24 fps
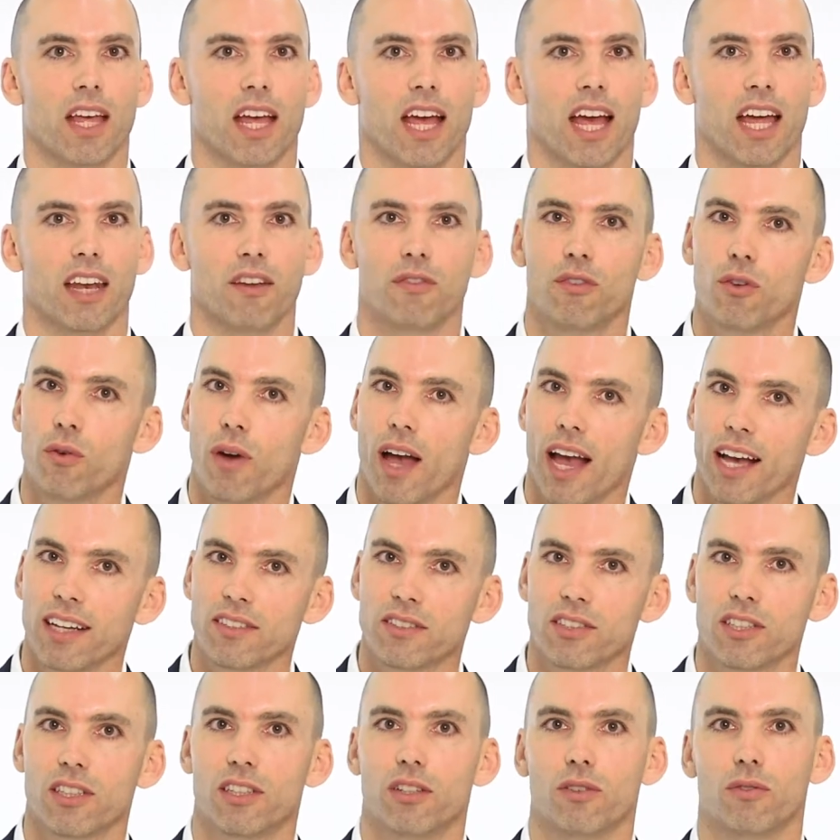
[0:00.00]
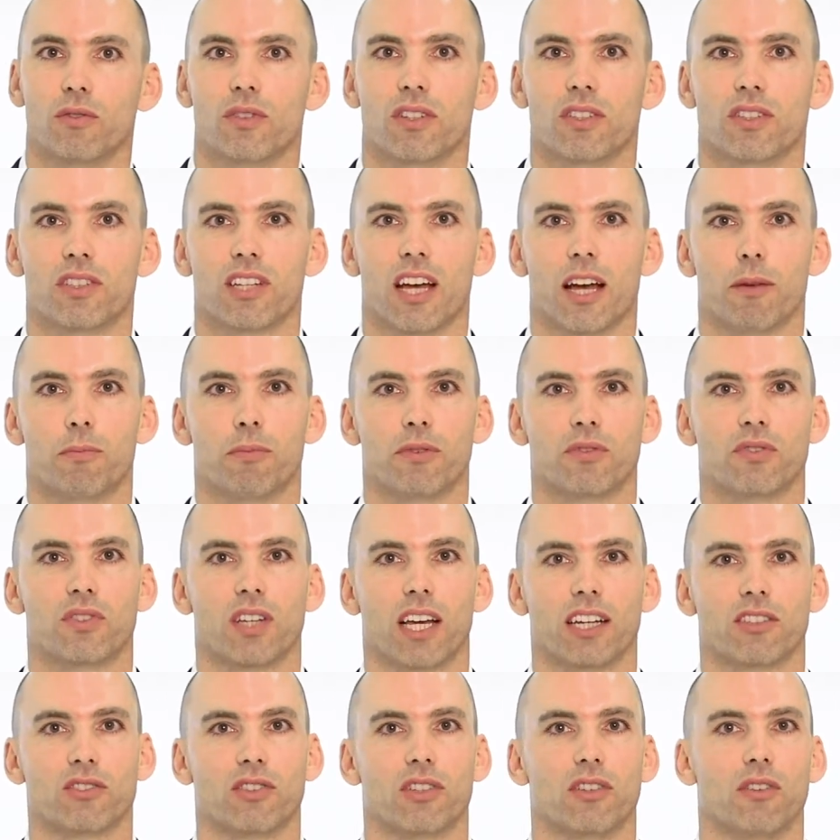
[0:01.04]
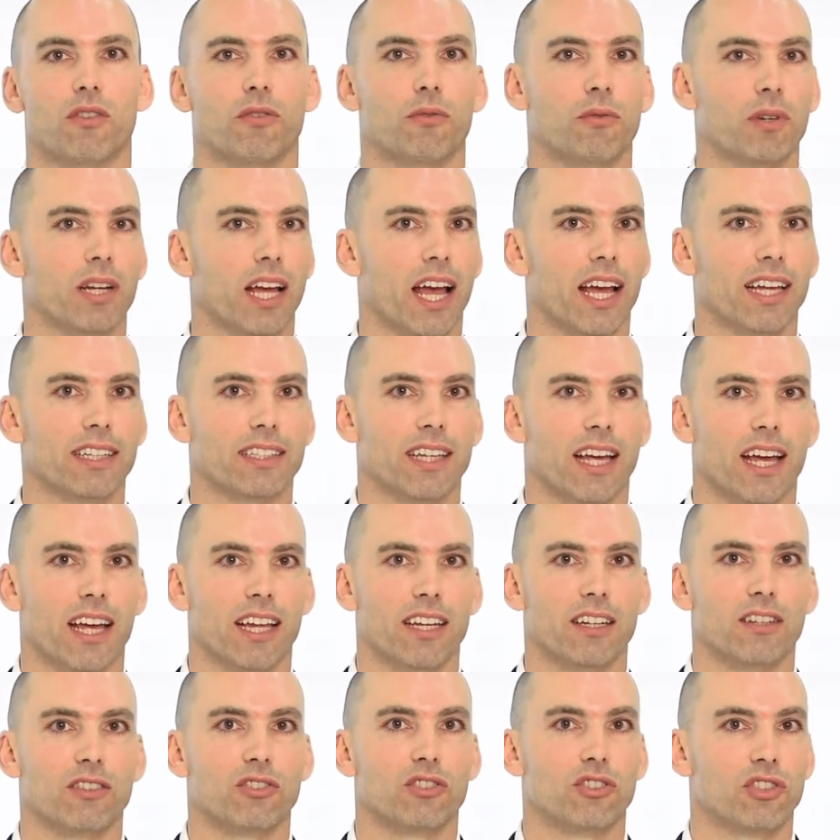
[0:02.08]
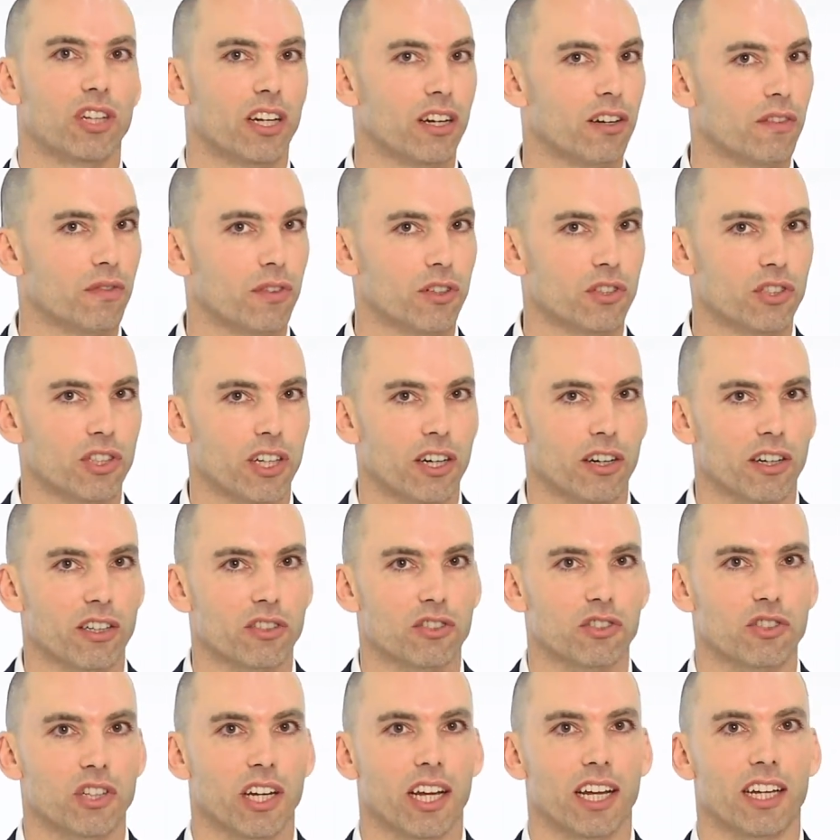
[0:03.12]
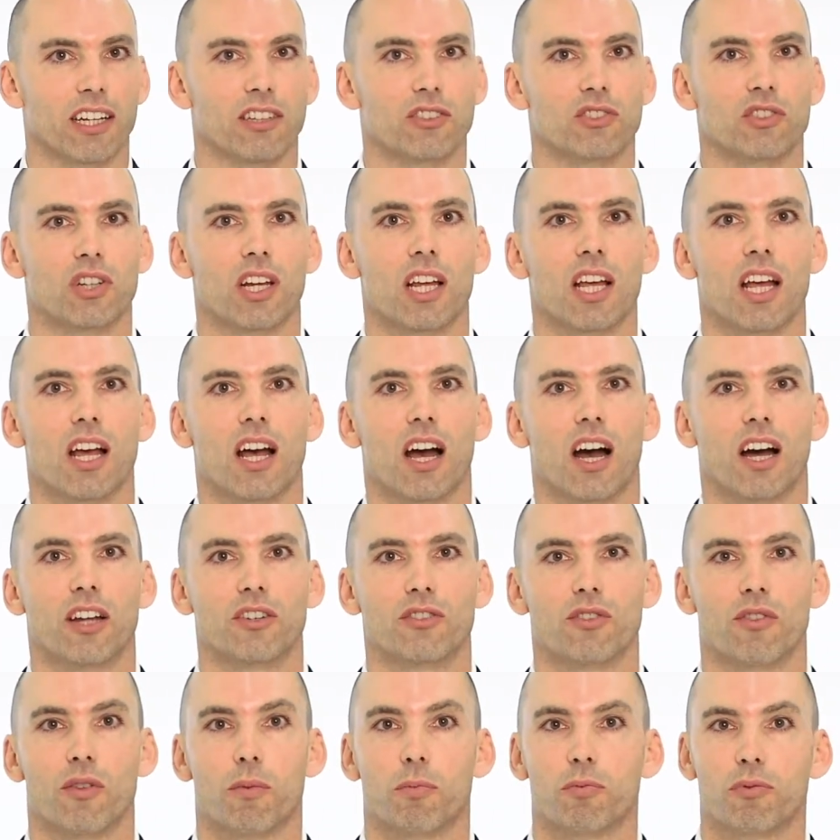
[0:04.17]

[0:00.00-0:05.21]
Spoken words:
And if you execute this type of Section 3A10 share-for-share exchange under the